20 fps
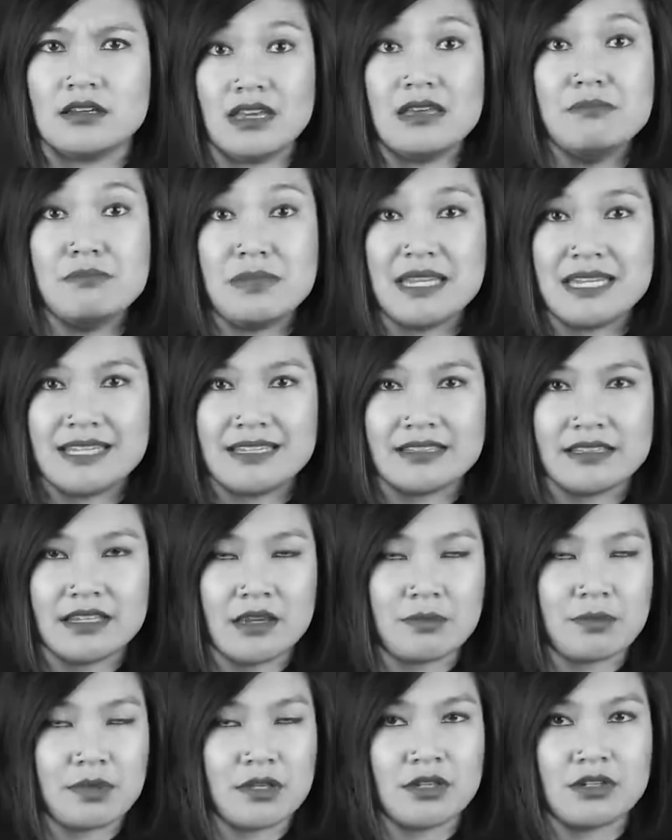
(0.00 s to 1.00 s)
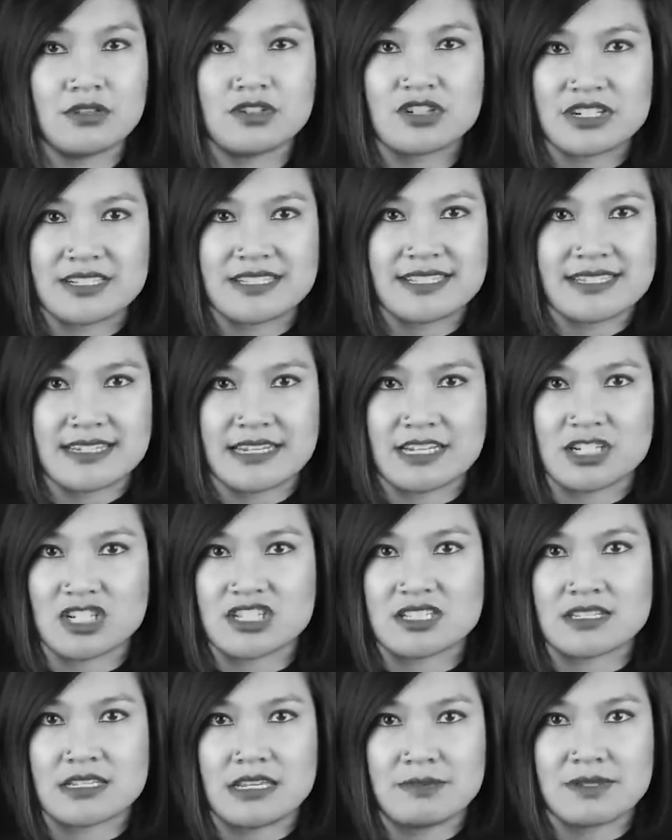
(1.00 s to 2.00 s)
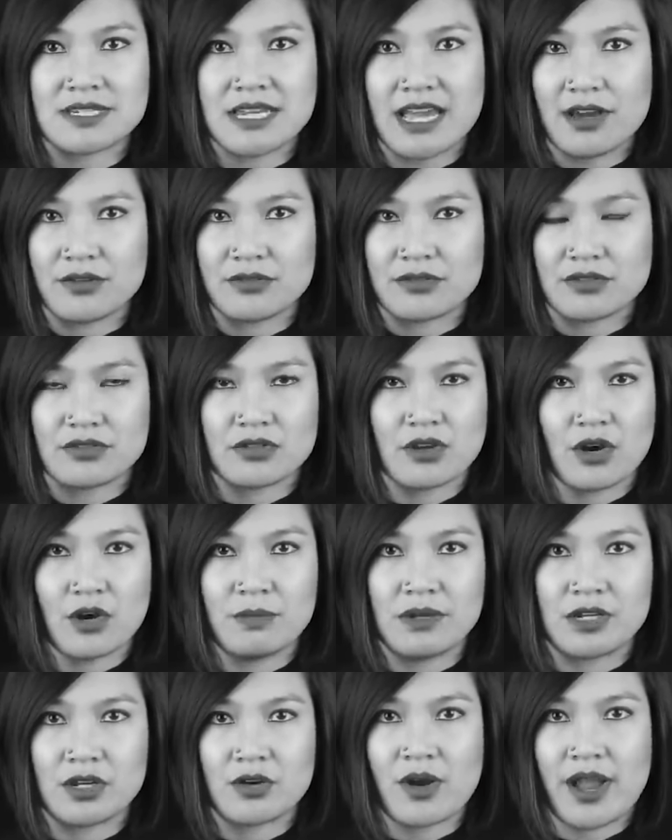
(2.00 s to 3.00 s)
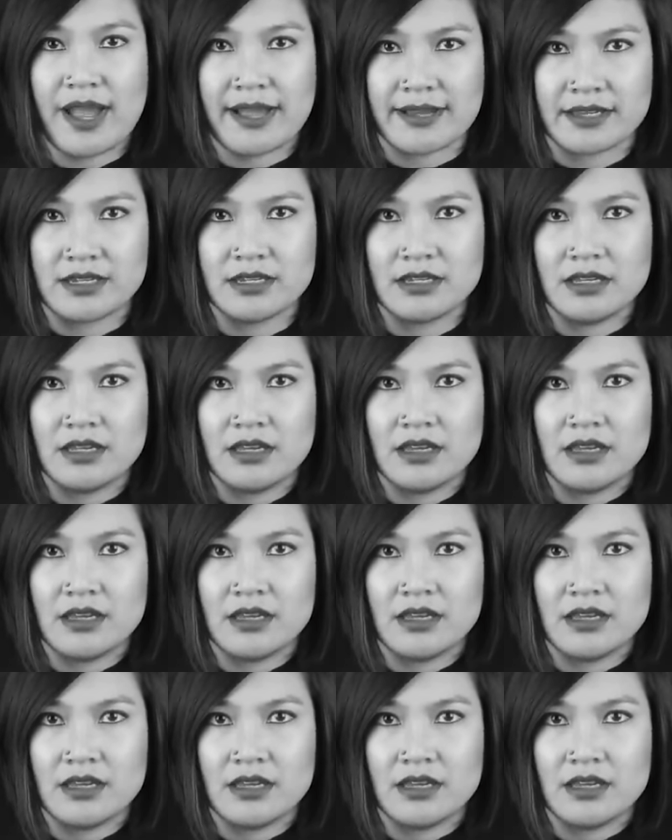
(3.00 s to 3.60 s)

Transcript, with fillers: Immediately, a putrid stench seeped out through the open crack.